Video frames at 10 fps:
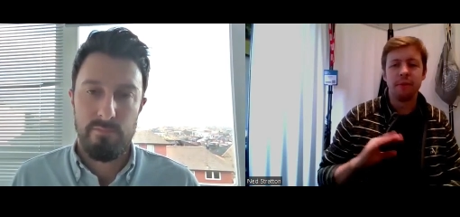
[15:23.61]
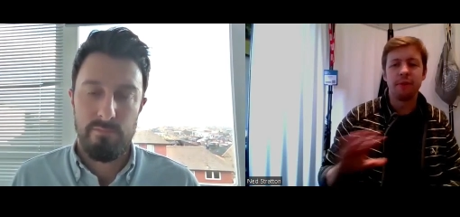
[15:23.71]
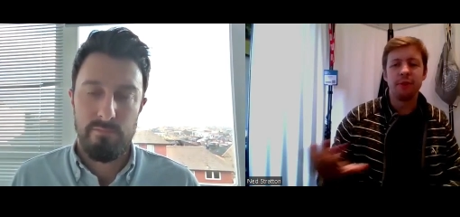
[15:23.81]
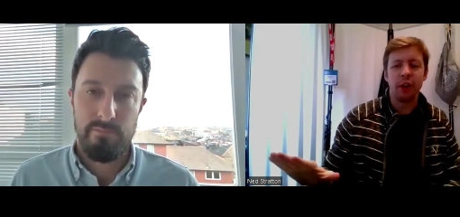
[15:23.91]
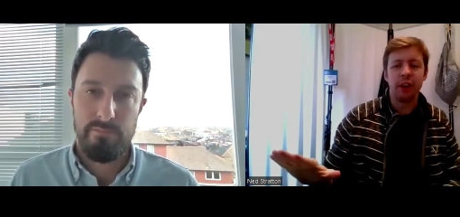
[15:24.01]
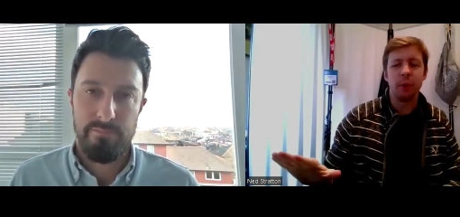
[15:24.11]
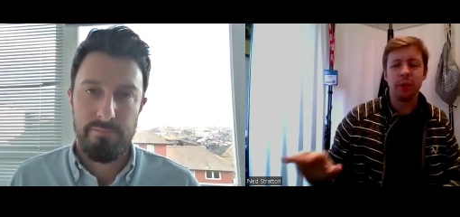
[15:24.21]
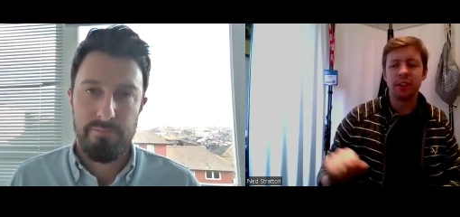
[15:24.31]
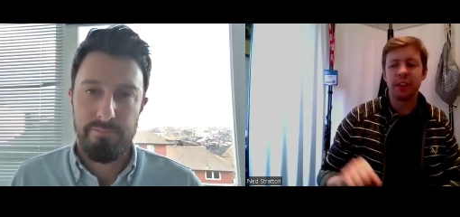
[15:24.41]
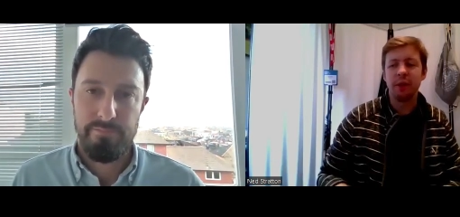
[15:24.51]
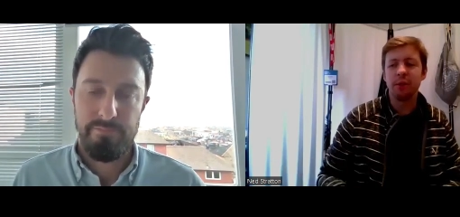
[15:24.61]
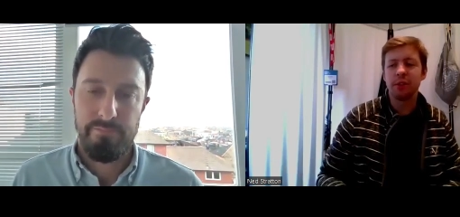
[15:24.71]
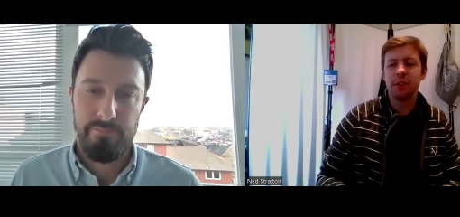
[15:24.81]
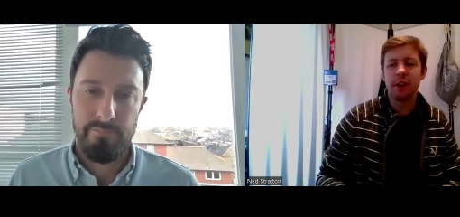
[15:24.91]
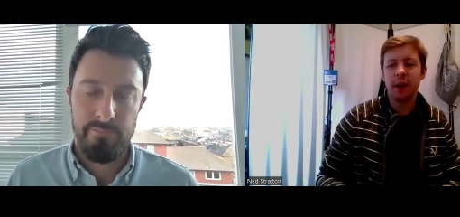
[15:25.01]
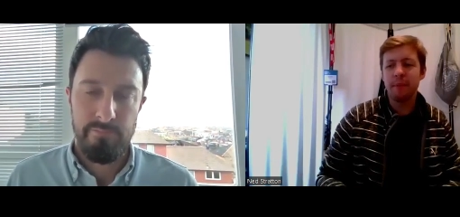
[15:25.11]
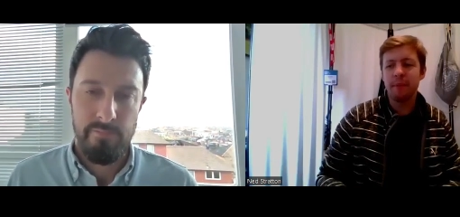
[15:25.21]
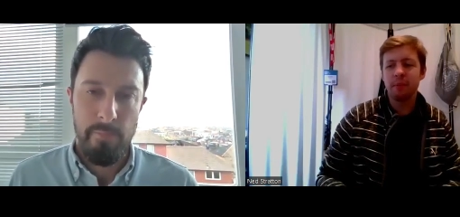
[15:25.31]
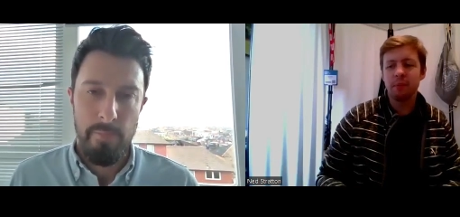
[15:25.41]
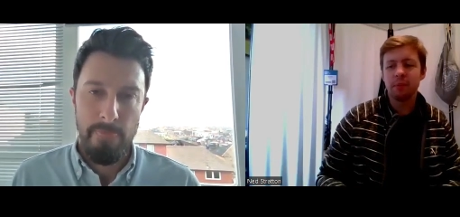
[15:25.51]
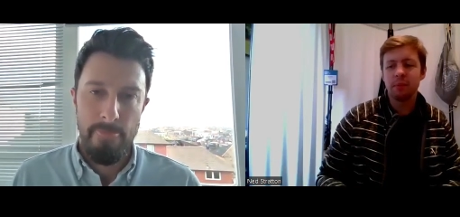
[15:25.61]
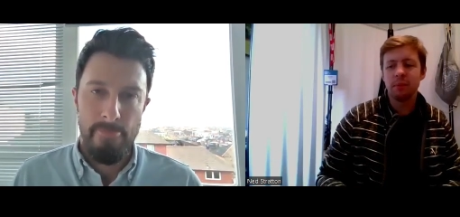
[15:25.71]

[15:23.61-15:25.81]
Speaker 1: flood it with skills and um,